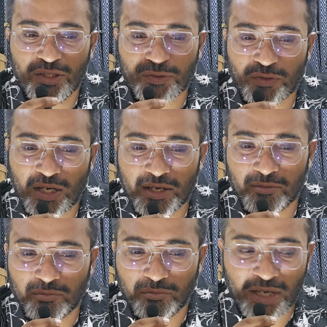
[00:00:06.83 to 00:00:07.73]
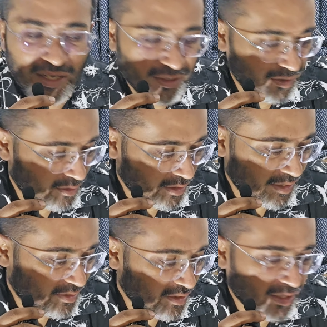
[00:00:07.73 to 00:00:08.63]
So I am back. Uh,
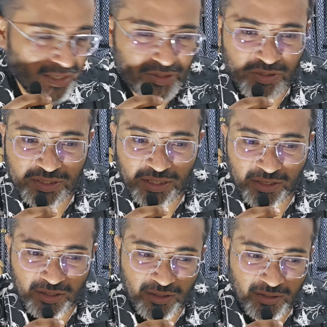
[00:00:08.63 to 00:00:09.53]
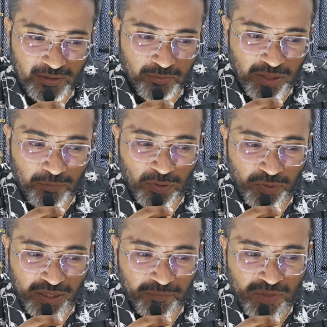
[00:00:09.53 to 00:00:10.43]
yesterday I actually started uh,
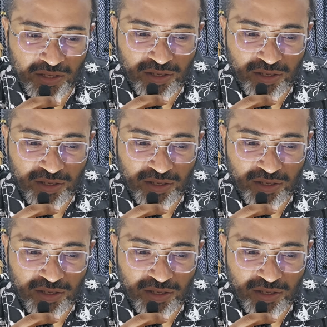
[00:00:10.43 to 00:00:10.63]
uploading,